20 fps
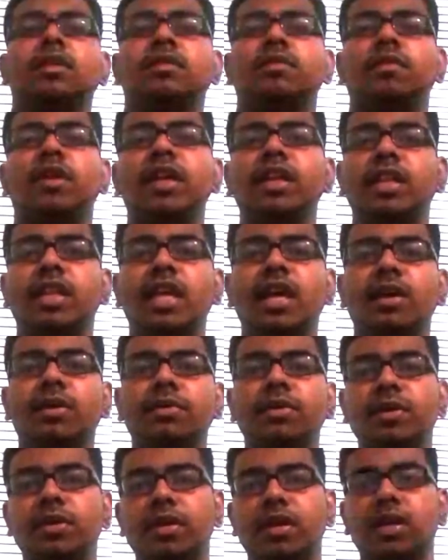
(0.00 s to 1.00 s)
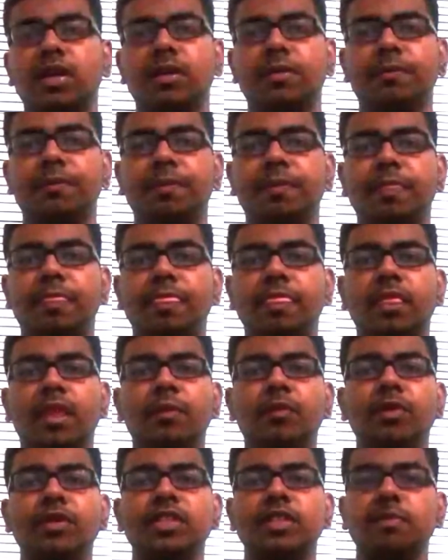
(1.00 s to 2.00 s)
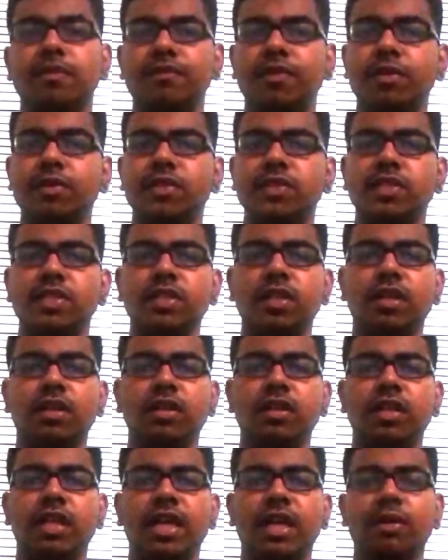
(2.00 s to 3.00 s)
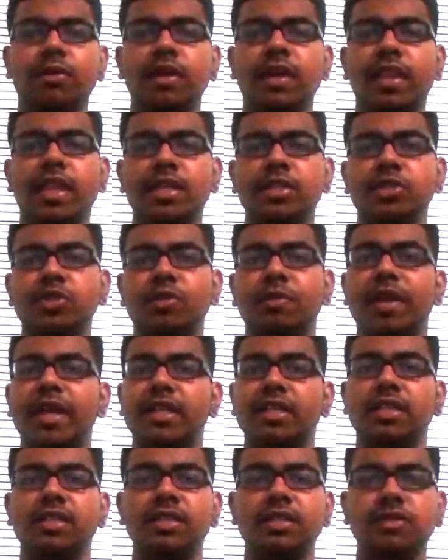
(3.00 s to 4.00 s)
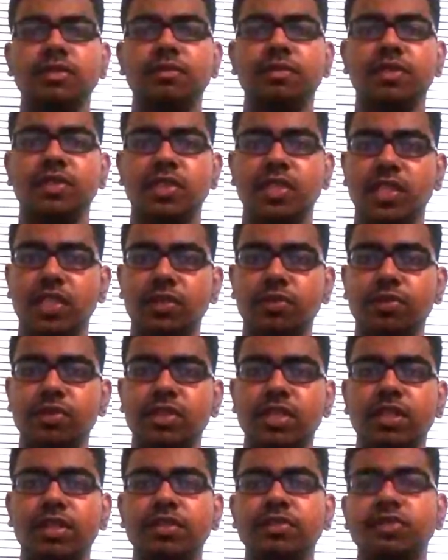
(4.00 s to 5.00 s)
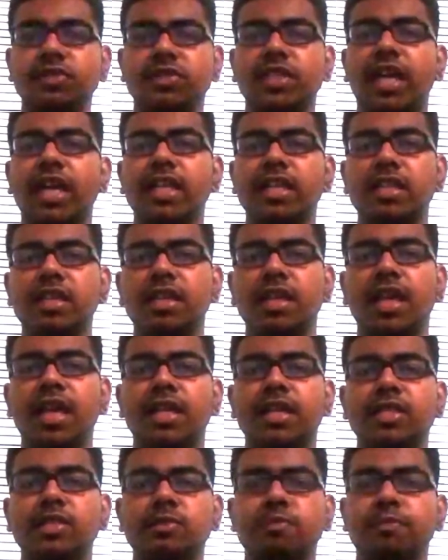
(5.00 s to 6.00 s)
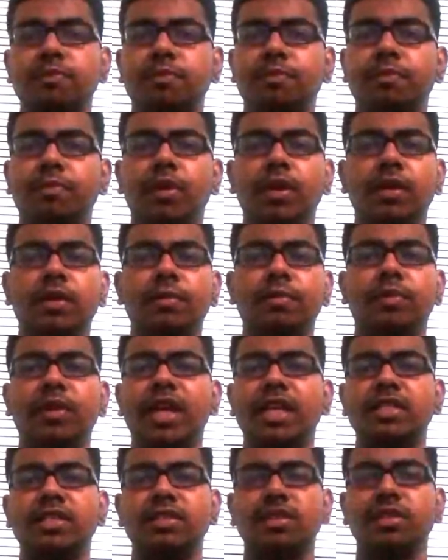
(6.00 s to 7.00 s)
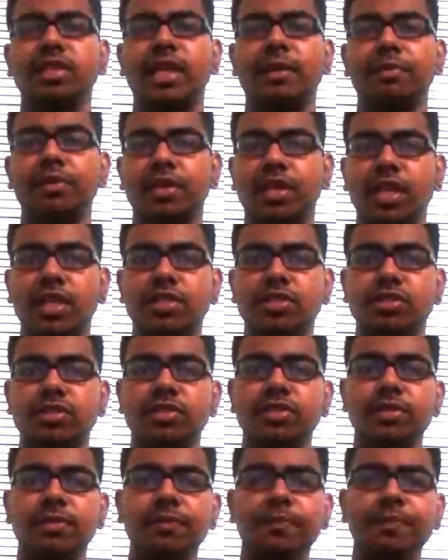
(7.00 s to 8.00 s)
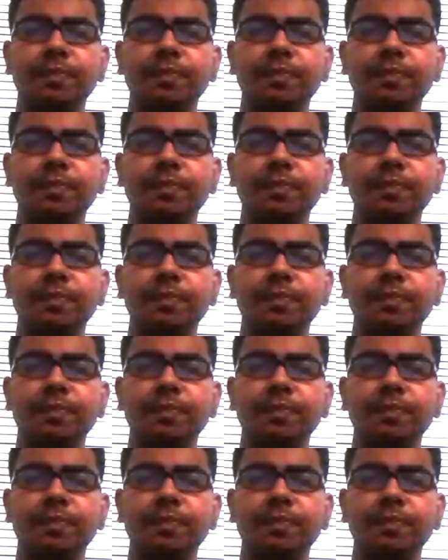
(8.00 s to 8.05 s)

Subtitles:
Right now, I'm going to be focusing on how electromagnetism is used in our society and its practical applications.